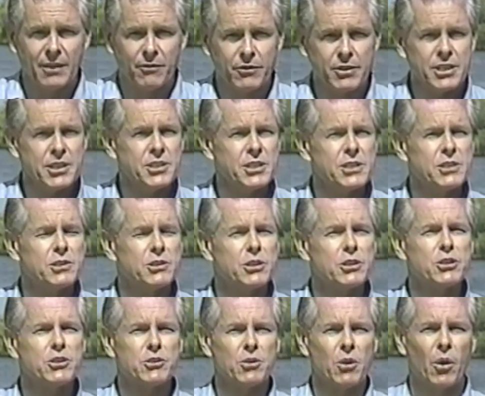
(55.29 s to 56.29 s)
This is
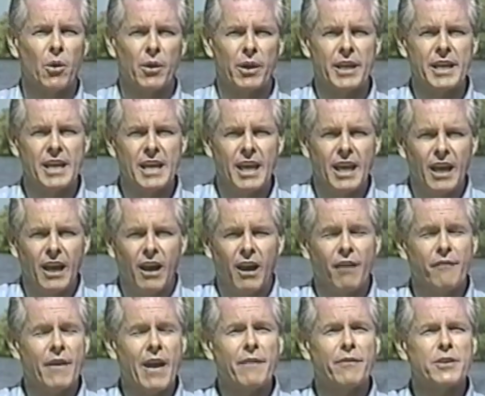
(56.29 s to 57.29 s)
the story
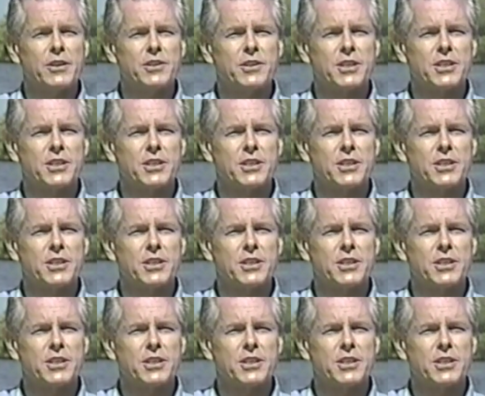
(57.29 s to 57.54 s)
of efforts